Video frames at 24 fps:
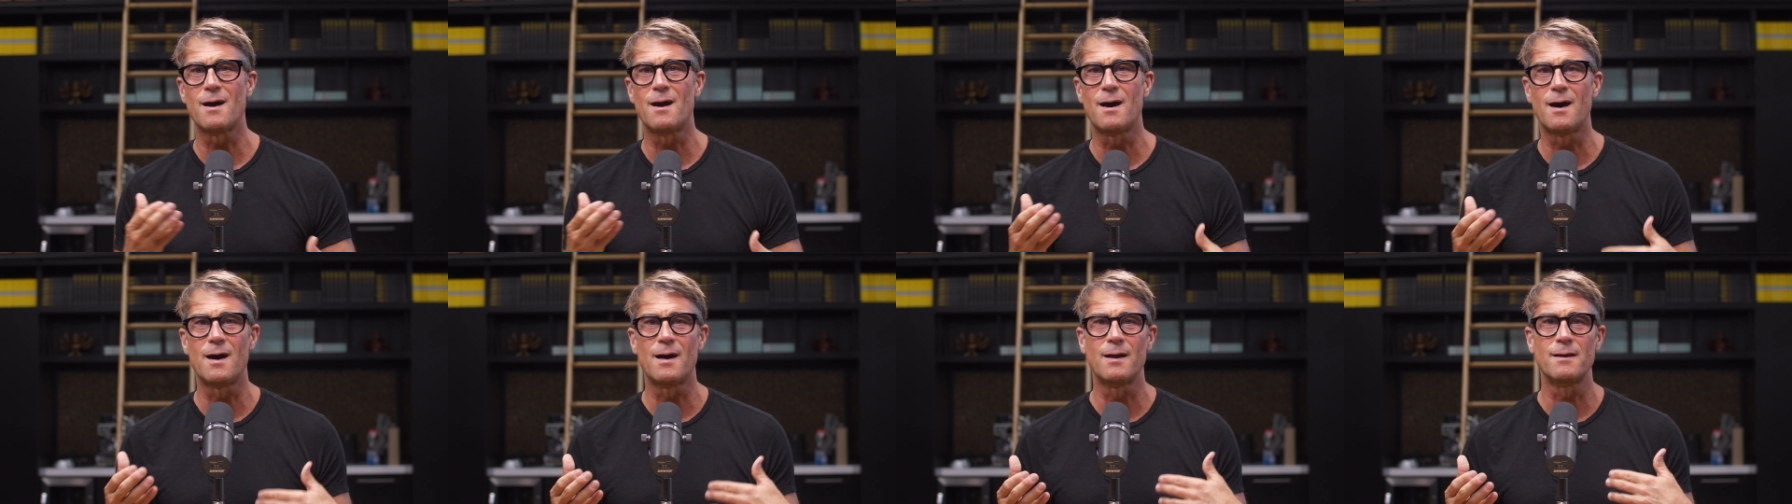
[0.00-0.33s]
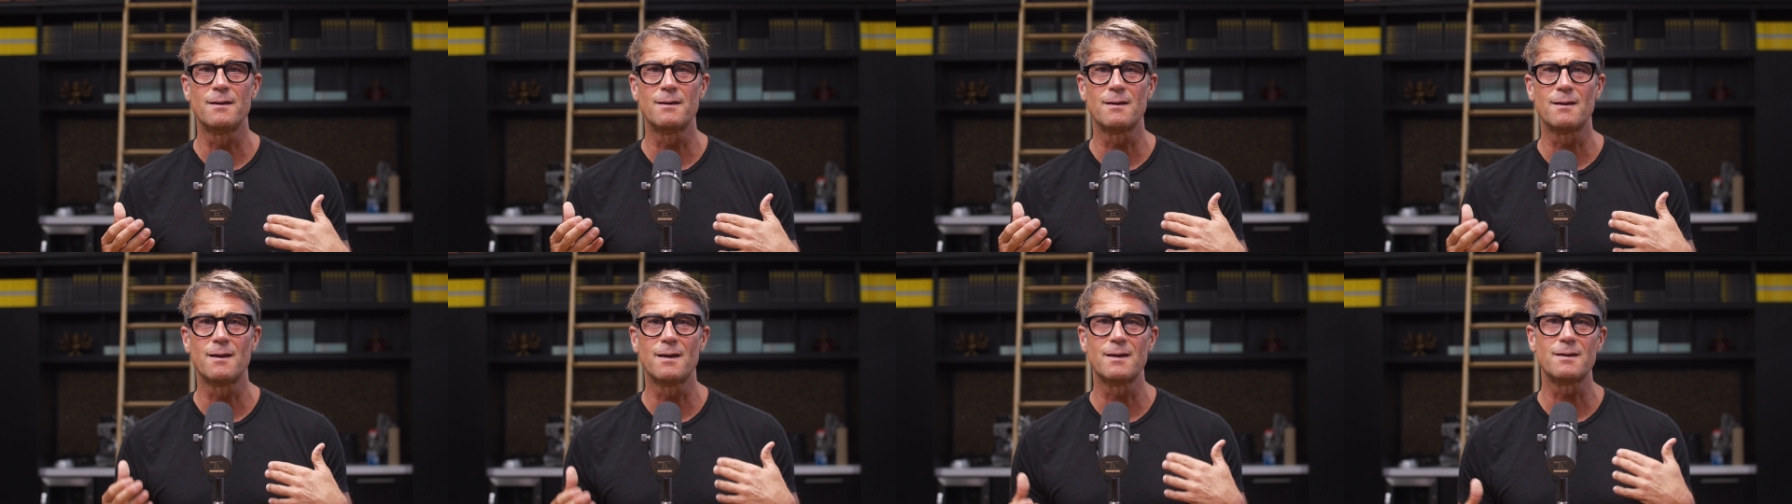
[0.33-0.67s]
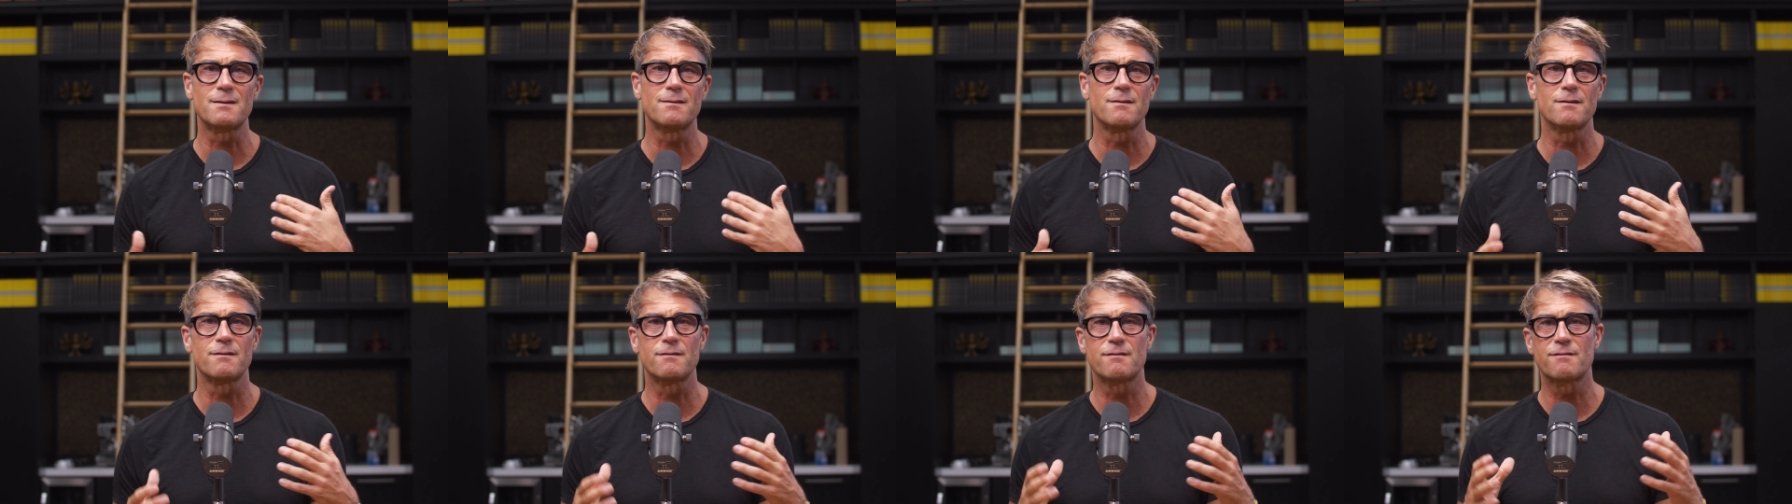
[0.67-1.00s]
on
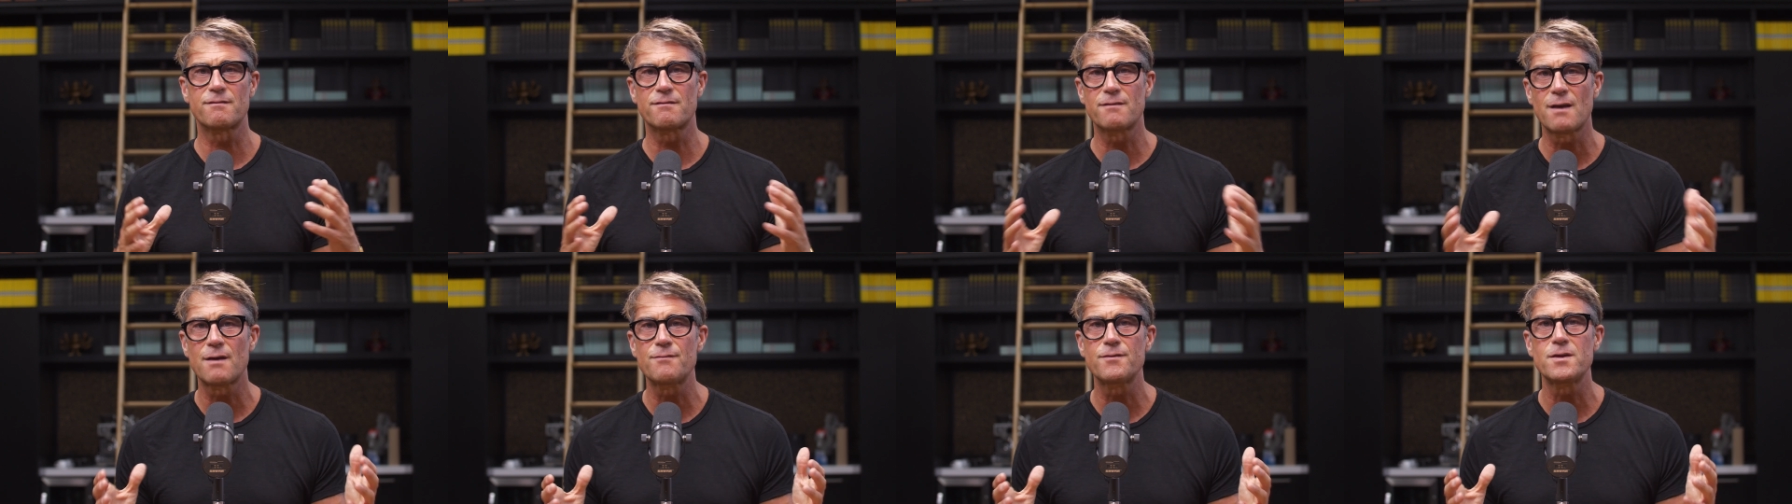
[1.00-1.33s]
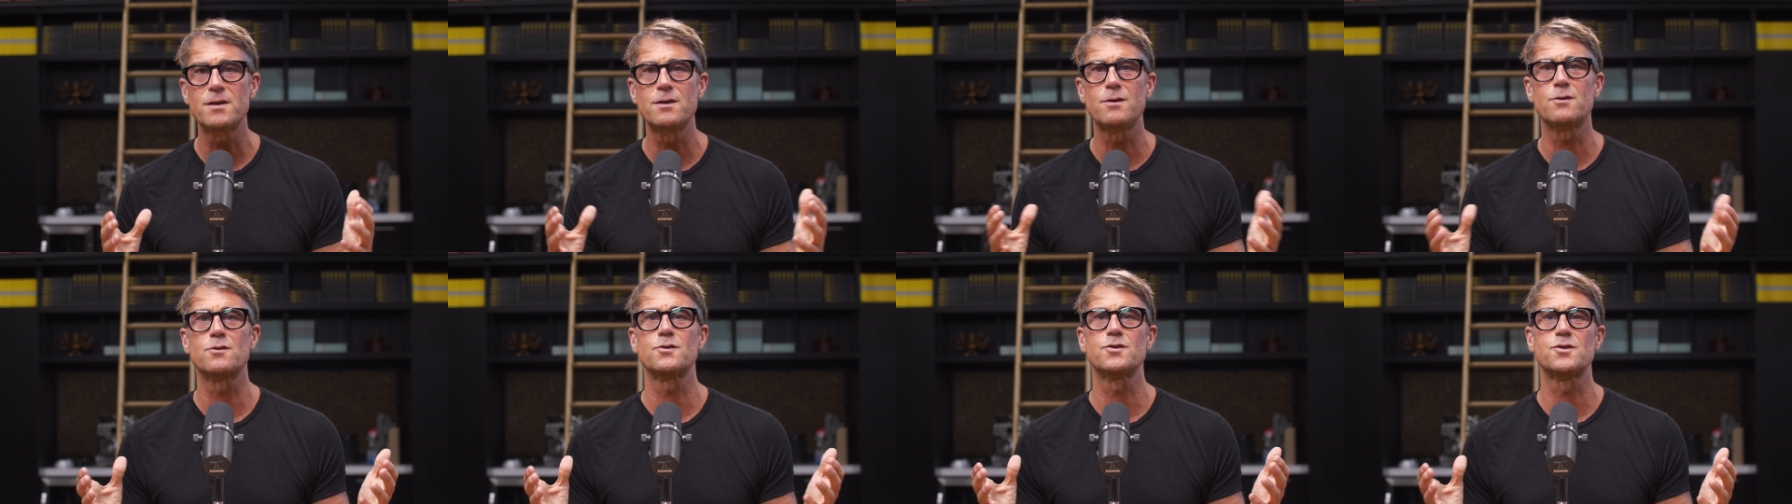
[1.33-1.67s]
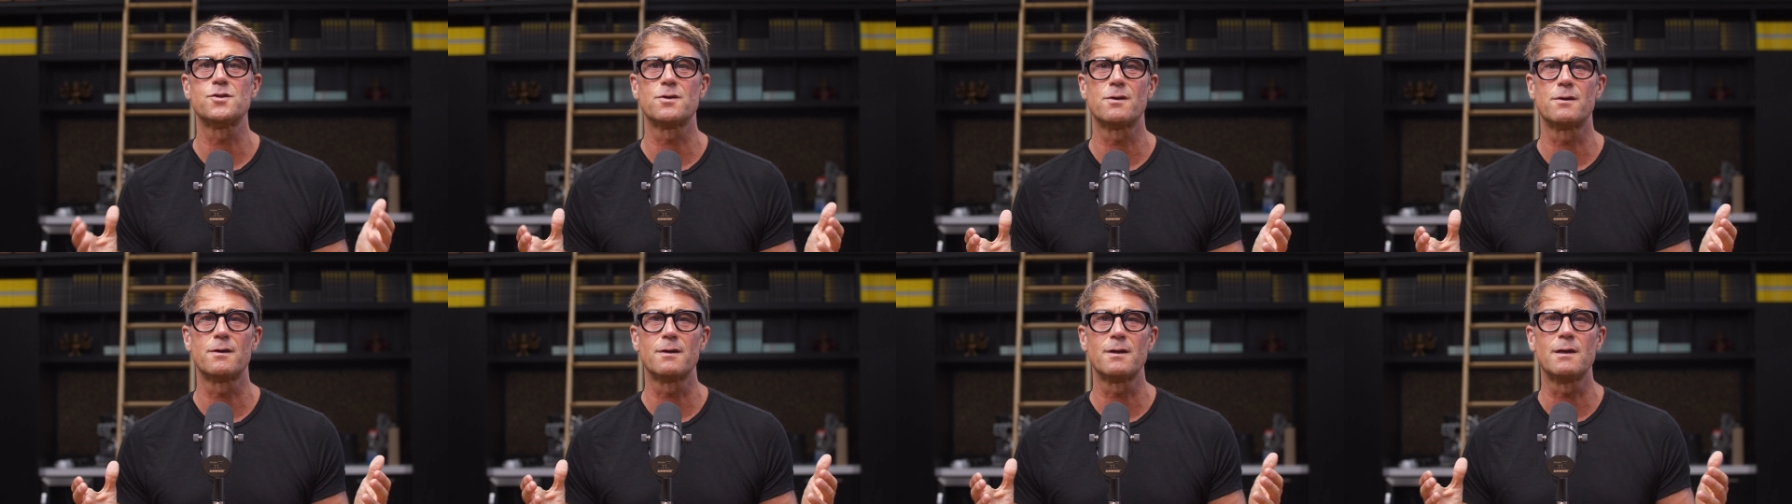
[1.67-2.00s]
like this seven year
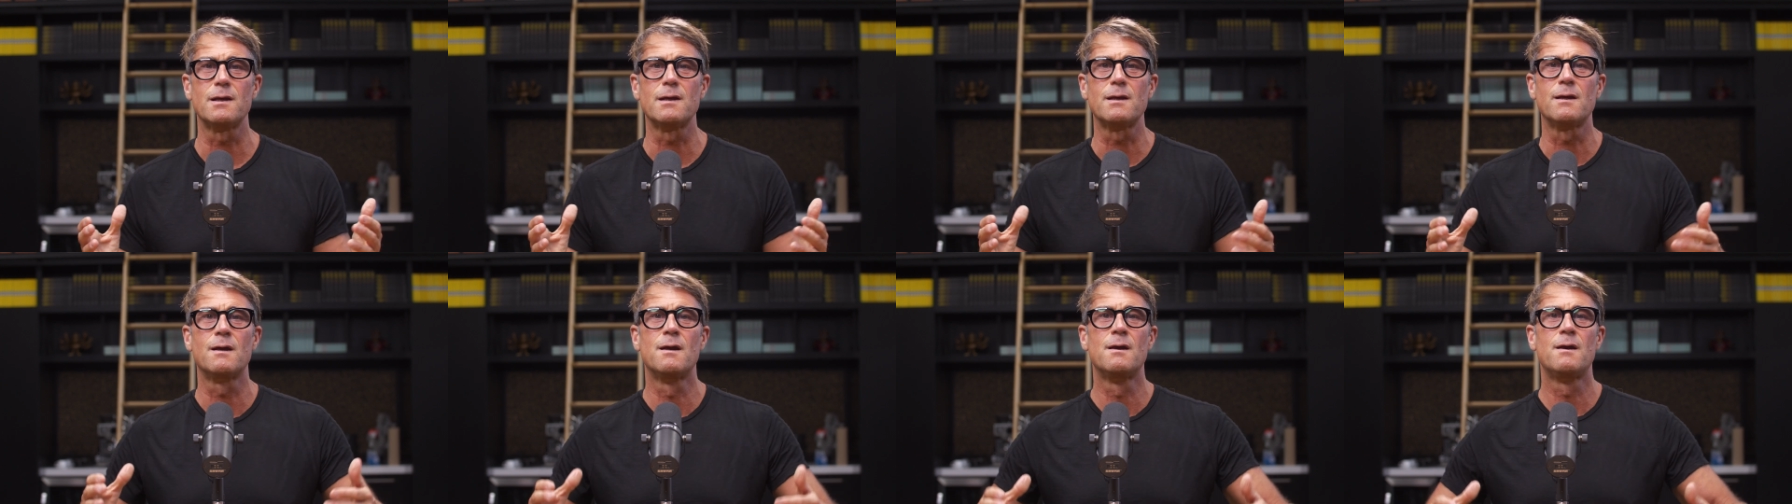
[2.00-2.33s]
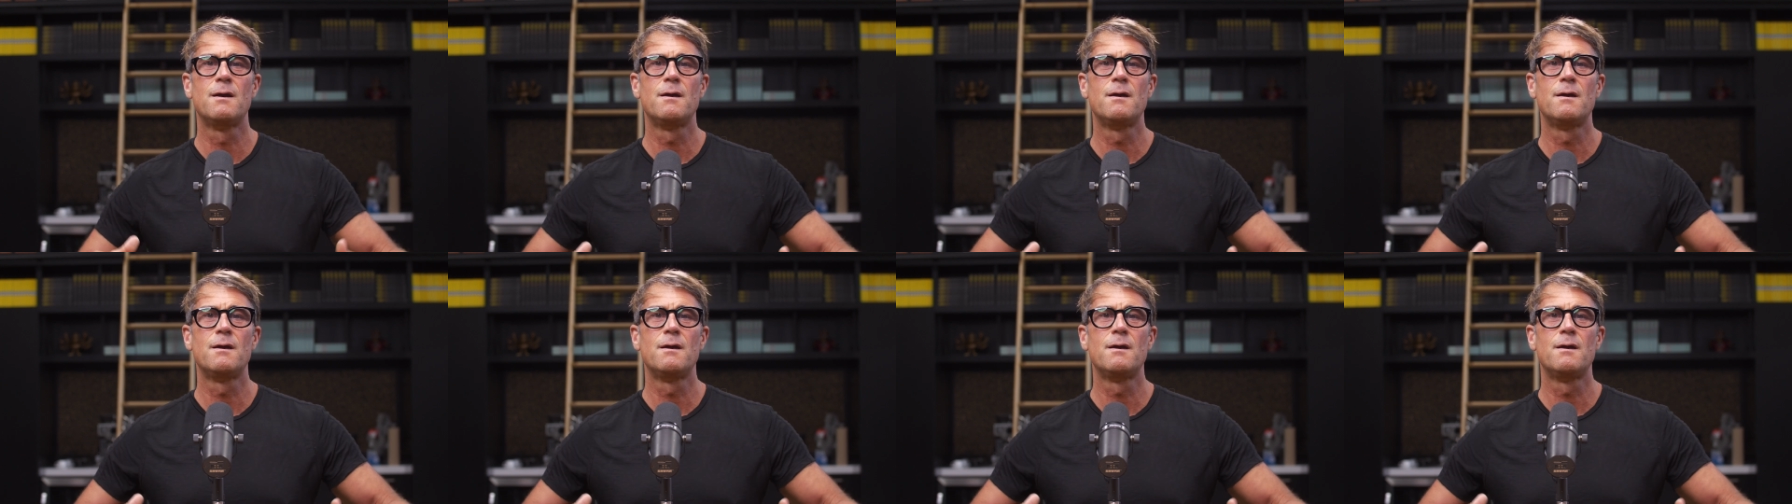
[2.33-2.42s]
journey